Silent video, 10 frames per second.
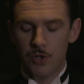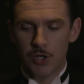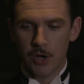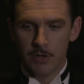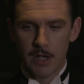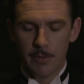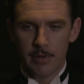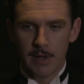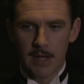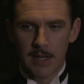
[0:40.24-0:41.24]
shows up,
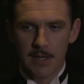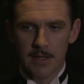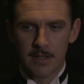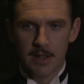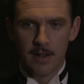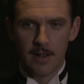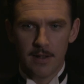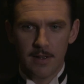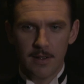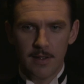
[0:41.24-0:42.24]
and
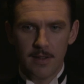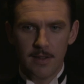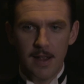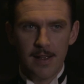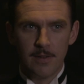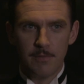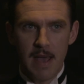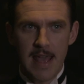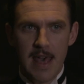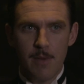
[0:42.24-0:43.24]
yeah,
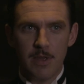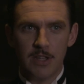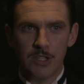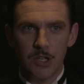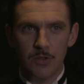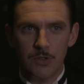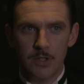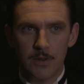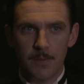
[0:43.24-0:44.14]
mayhem ensues.